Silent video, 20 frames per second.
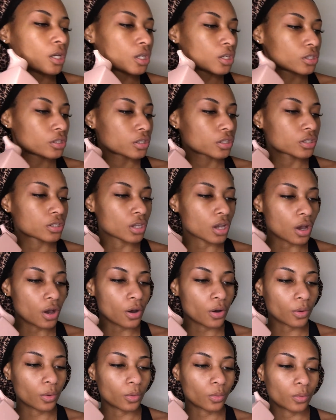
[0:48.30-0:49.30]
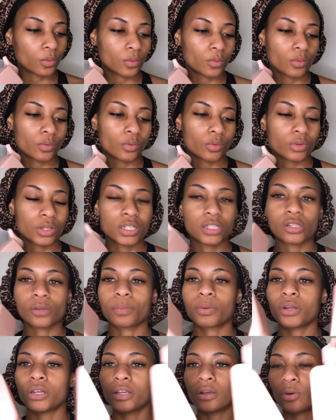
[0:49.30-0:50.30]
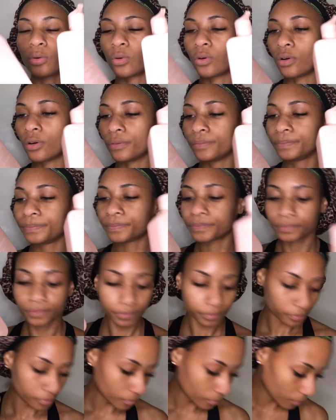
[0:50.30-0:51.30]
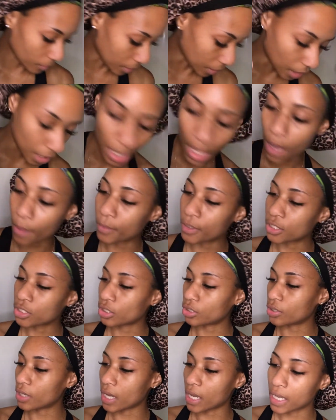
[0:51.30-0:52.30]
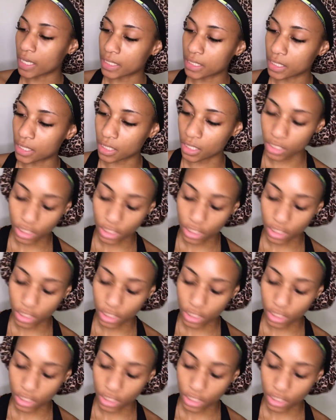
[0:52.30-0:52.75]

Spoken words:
So these are pretty cool. I'm gonna show you guys the